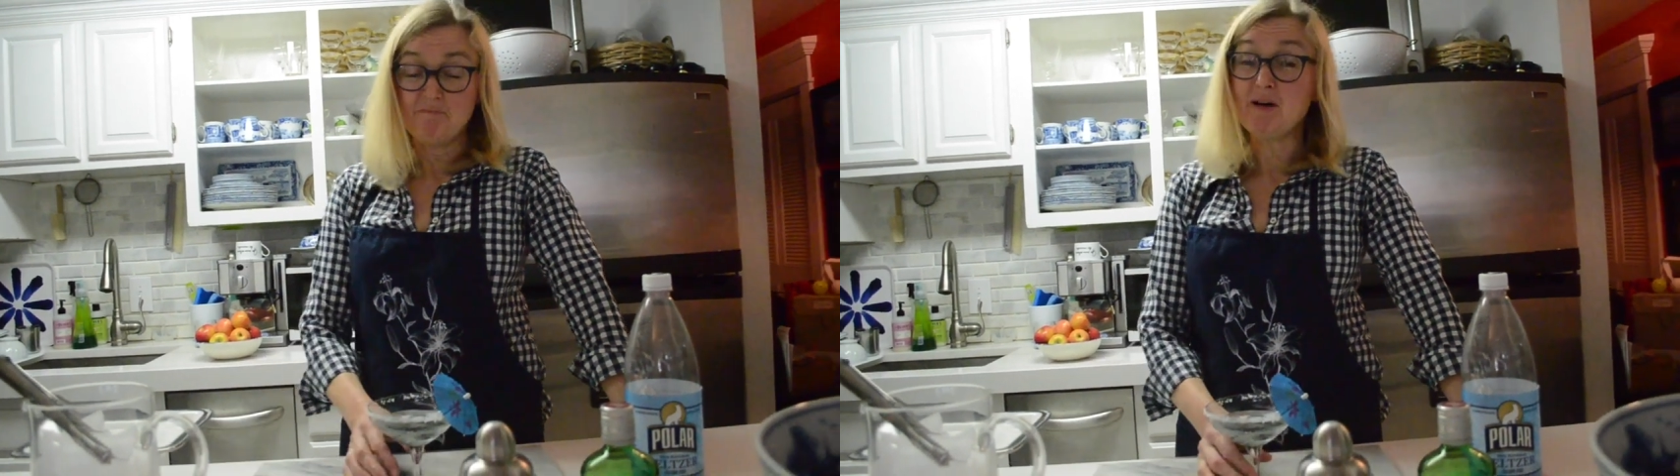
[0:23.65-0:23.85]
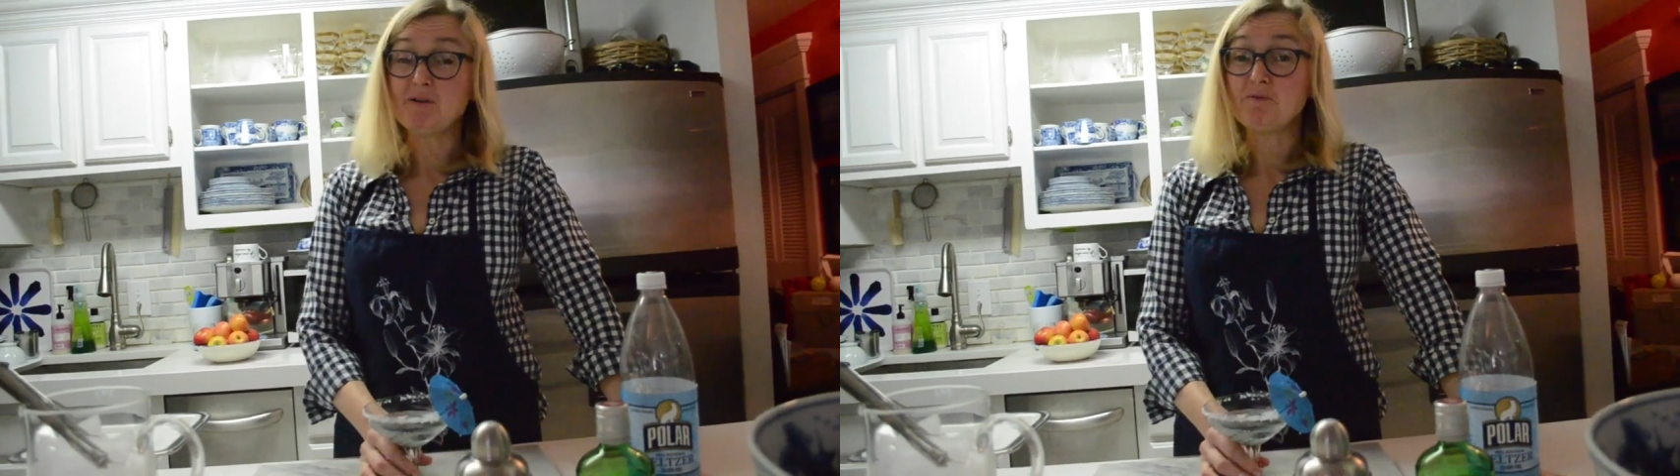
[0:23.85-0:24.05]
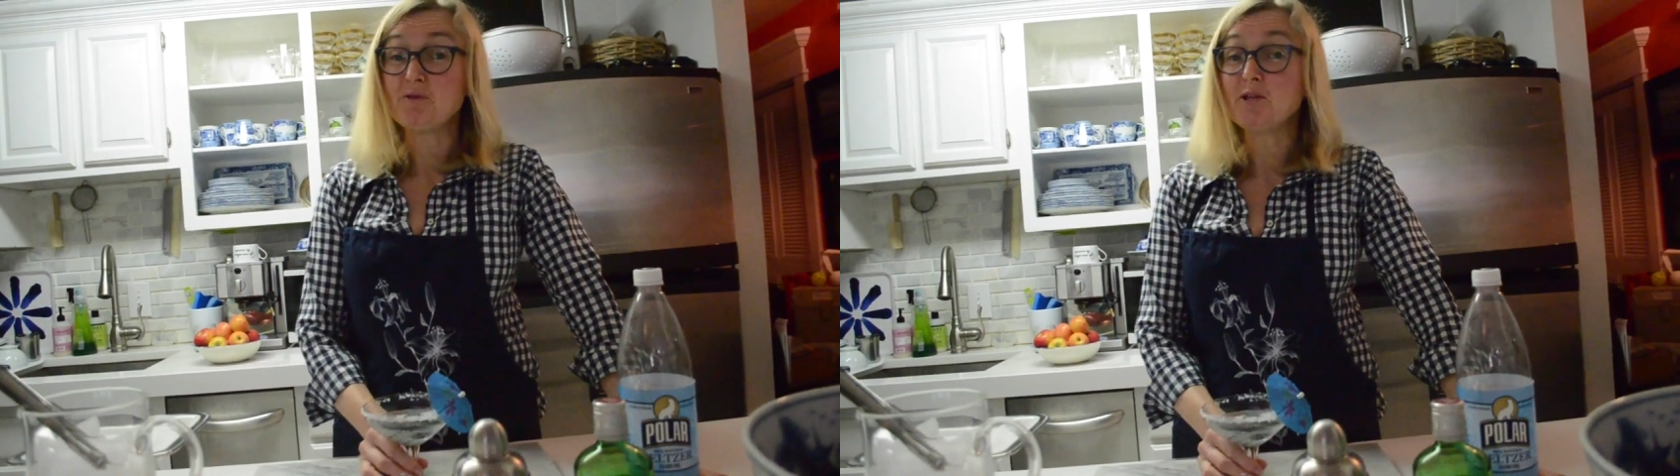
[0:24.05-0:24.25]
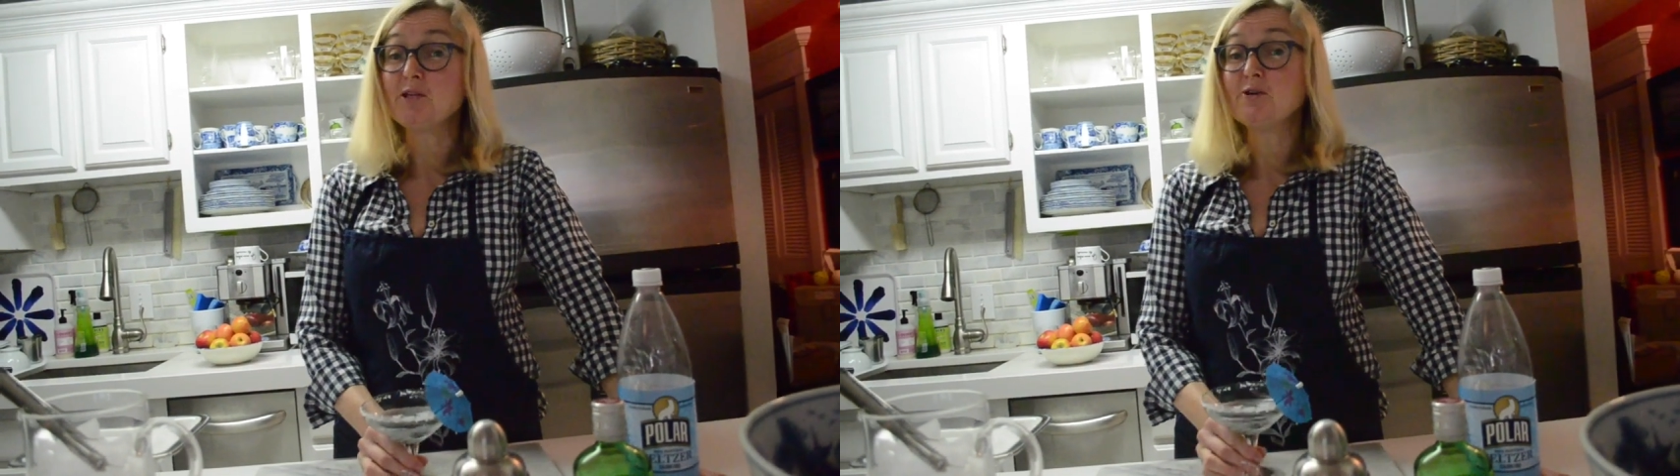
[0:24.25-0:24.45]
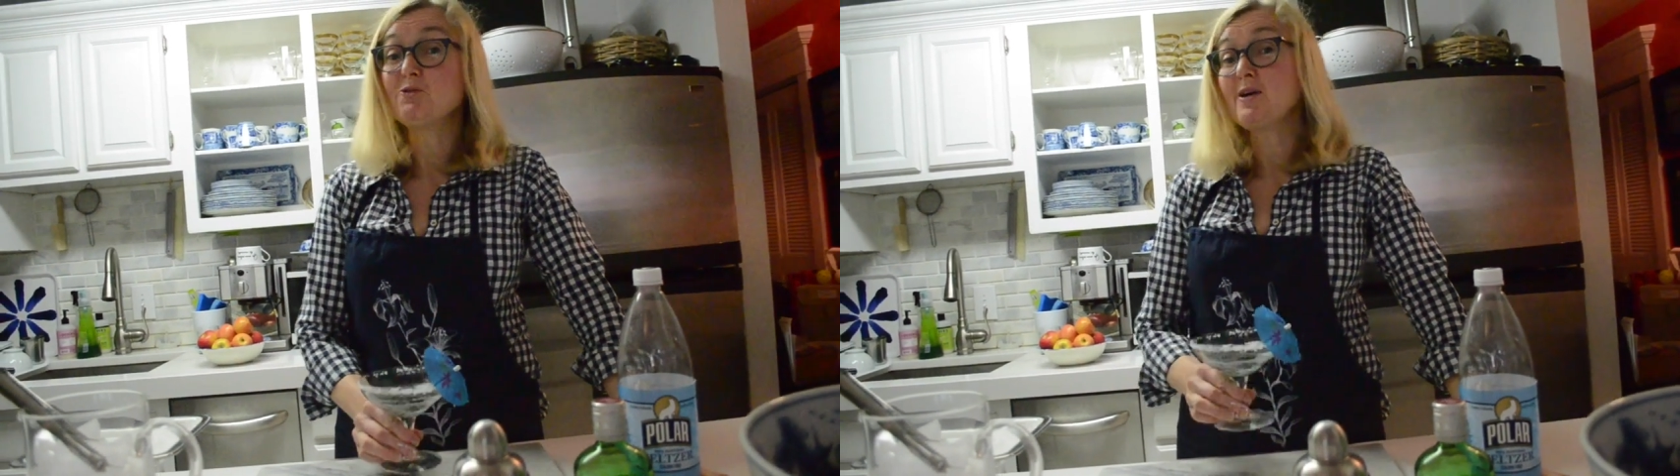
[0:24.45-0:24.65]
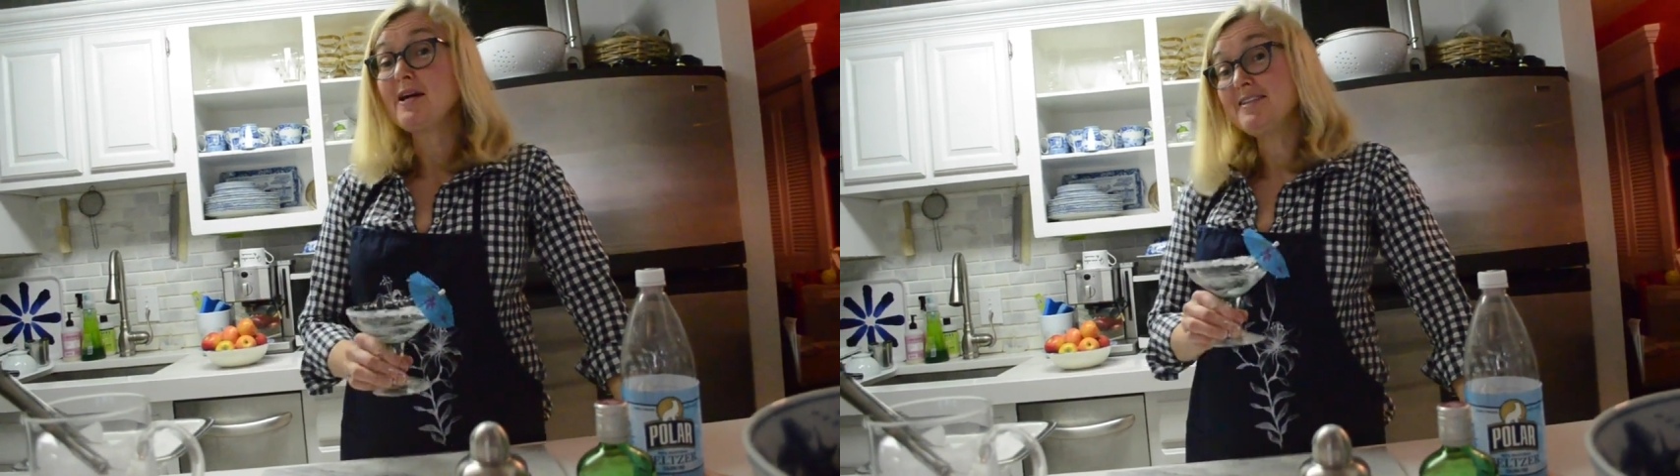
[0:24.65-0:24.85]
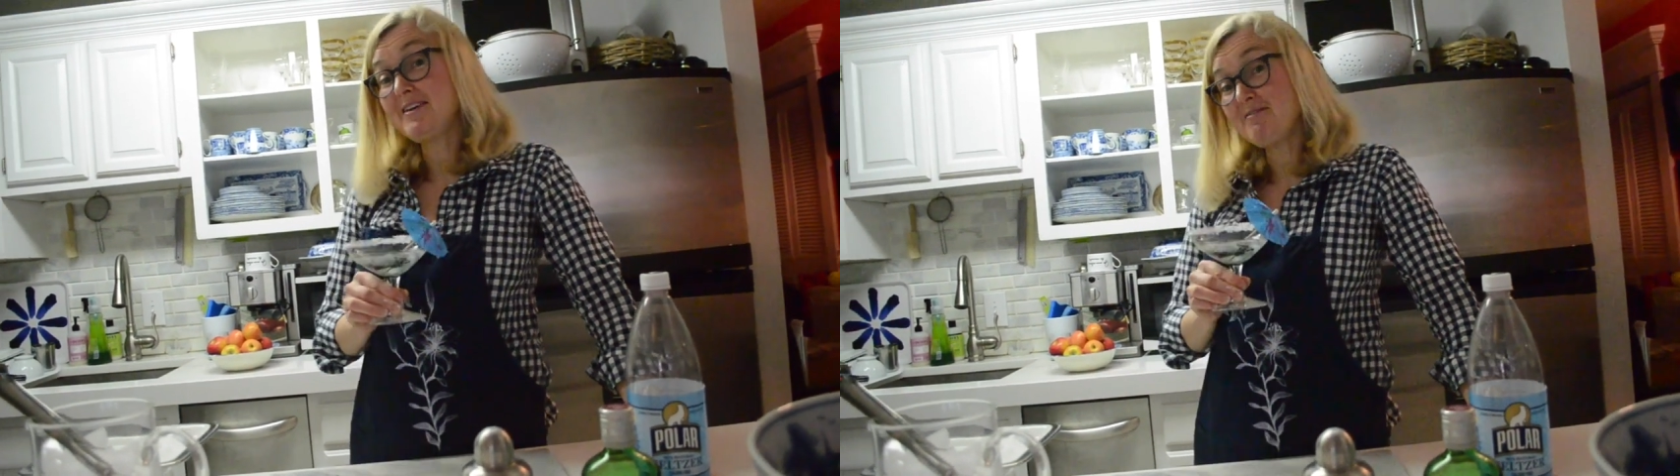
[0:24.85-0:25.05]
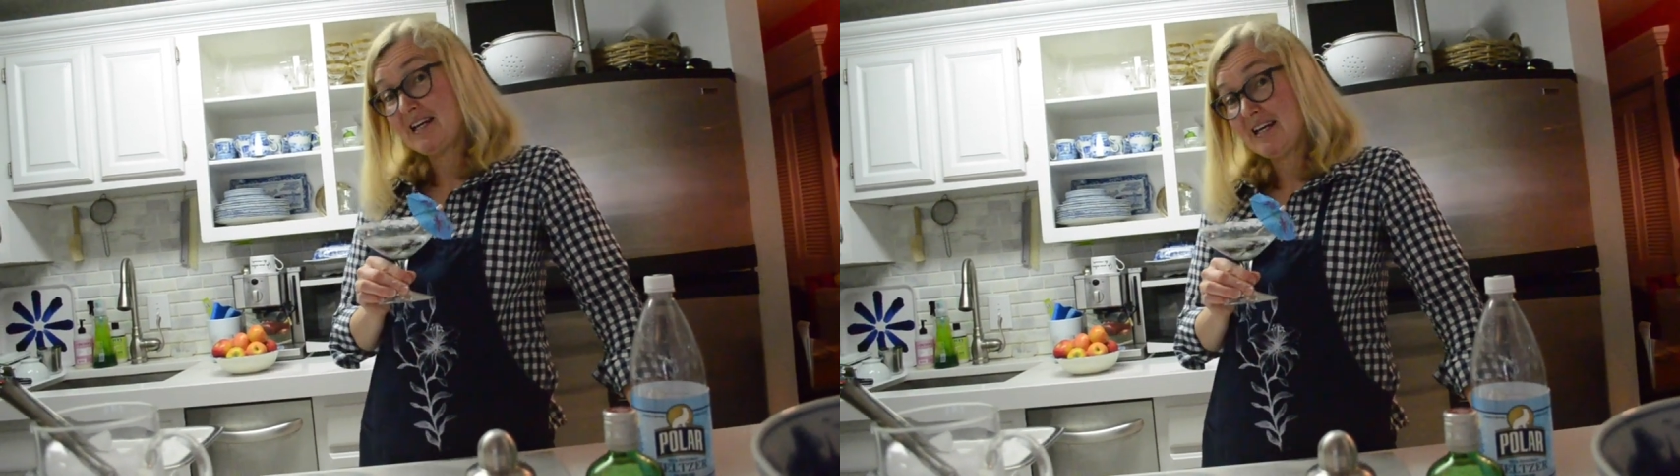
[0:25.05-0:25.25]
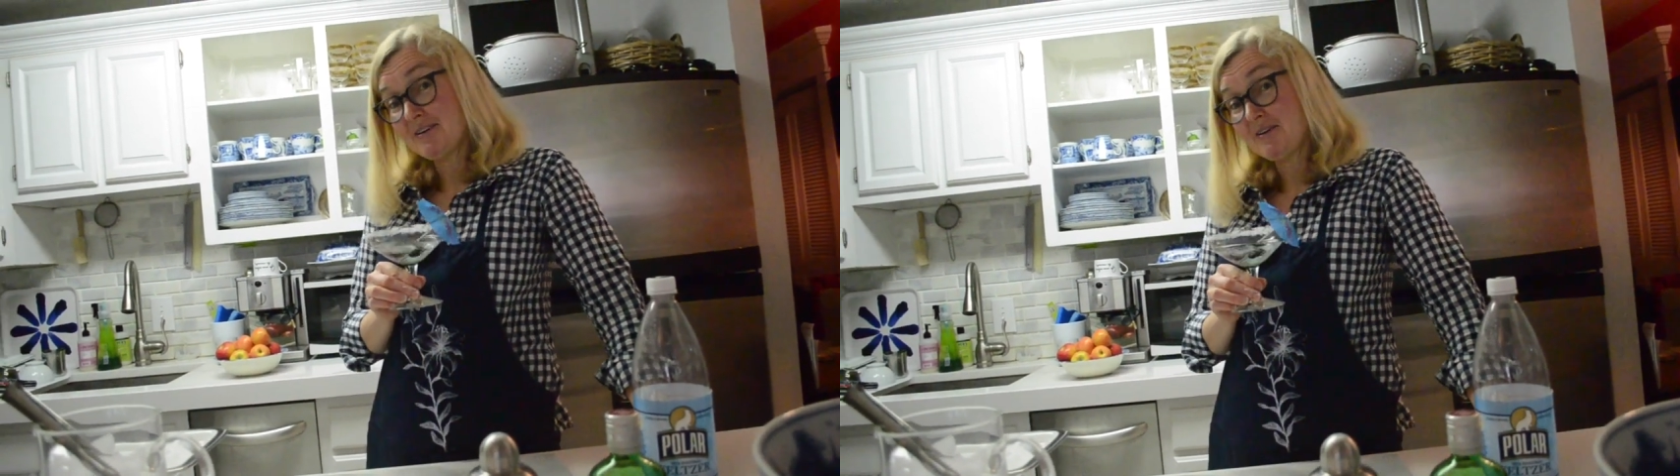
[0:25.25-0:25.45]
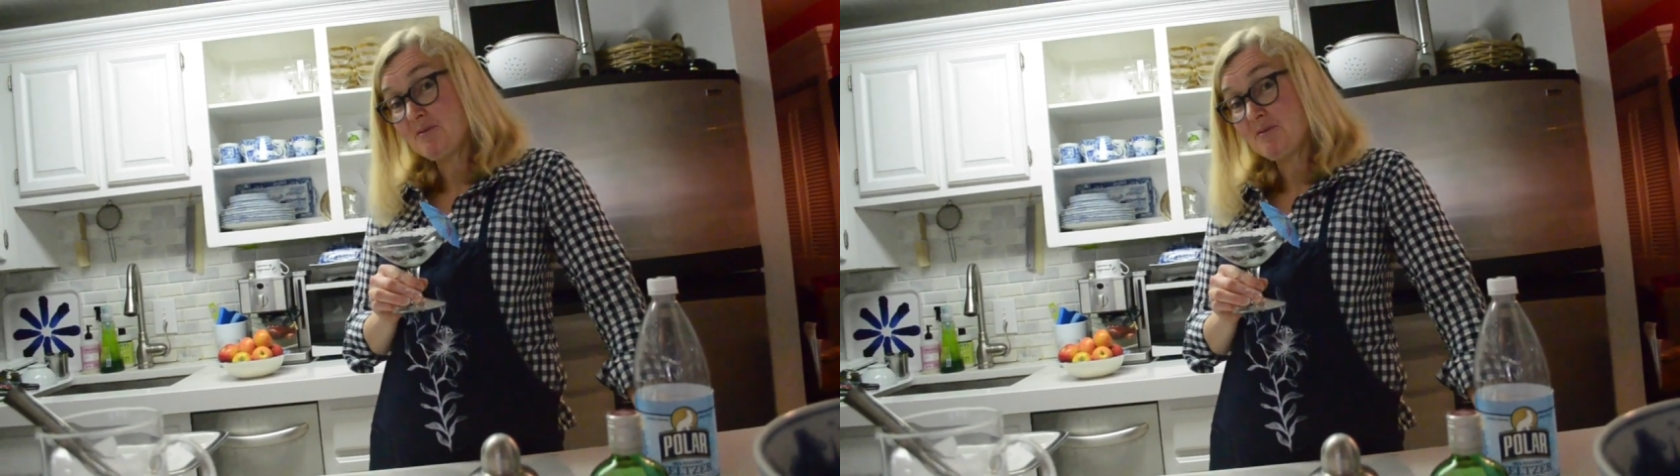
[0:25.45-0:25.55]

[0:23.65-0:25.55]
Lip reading: But with a little creativity,